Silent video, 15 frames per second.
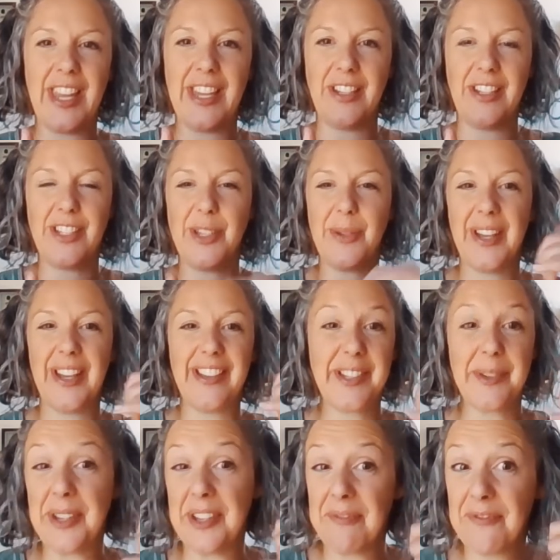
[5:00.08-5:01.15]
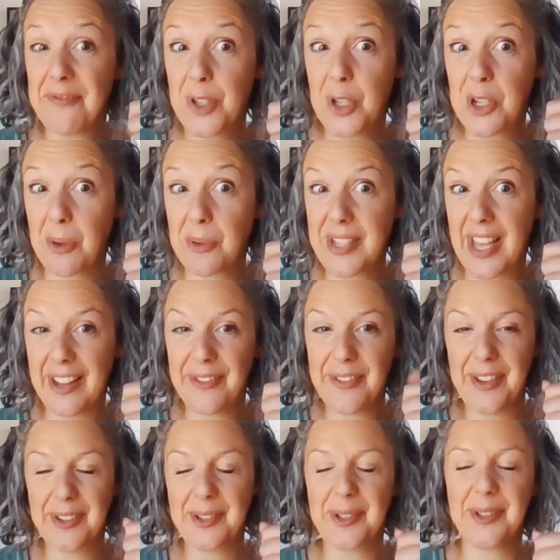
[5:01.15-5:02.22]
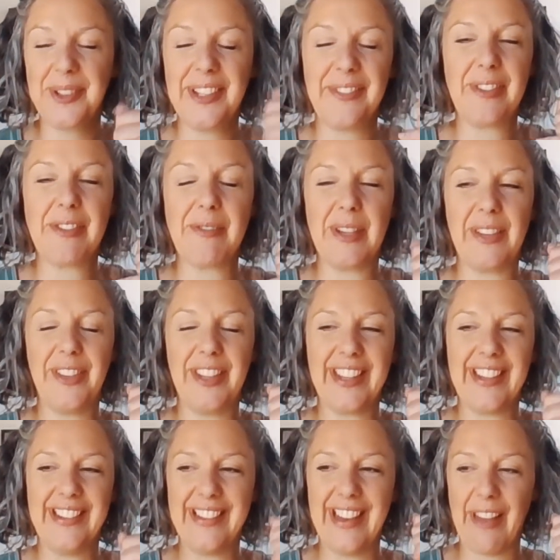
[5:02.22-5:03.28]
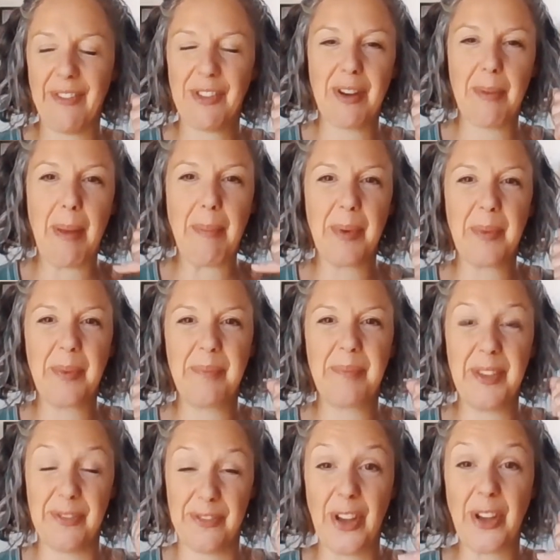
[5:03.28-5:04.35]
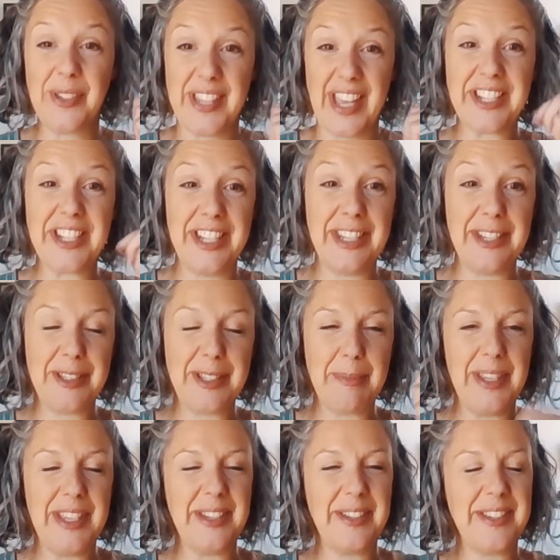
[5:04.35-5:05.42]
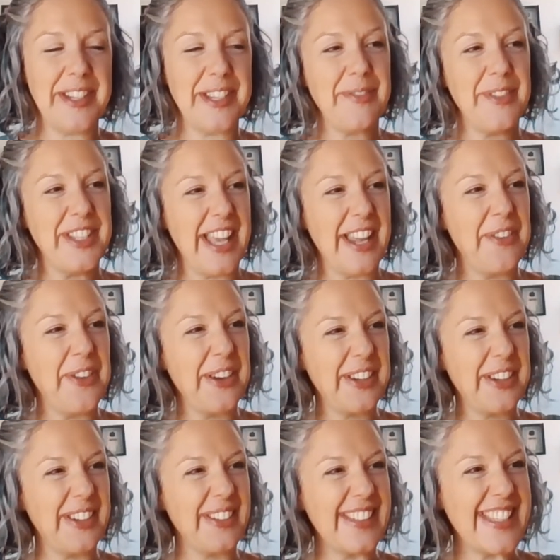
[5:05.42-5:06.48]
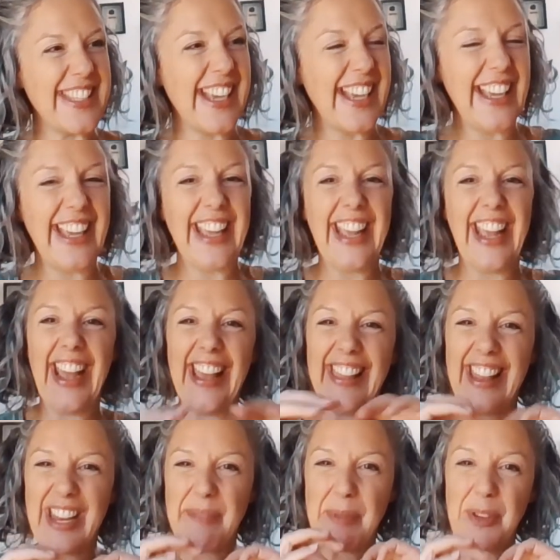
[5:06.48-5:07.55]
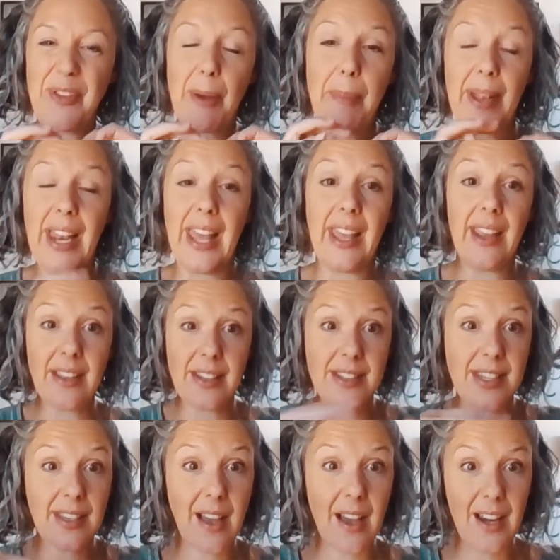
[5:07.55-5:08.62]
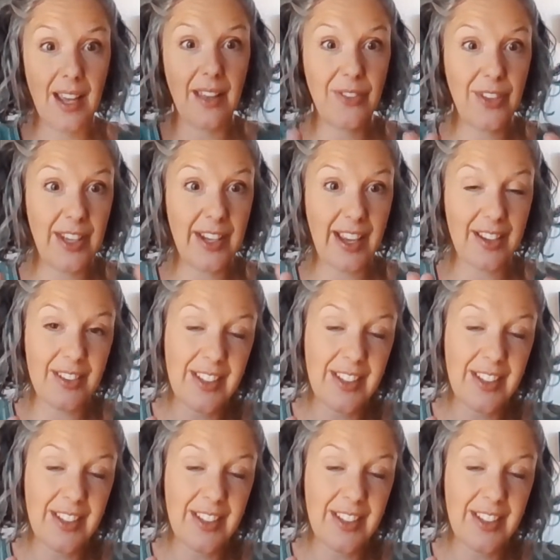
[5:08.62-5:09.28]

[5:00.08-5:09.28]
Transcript: the chain to a good old telephone call, if you can ever remember that phones actually used to be used just for telephone calls. And then you move up a layer to kind of,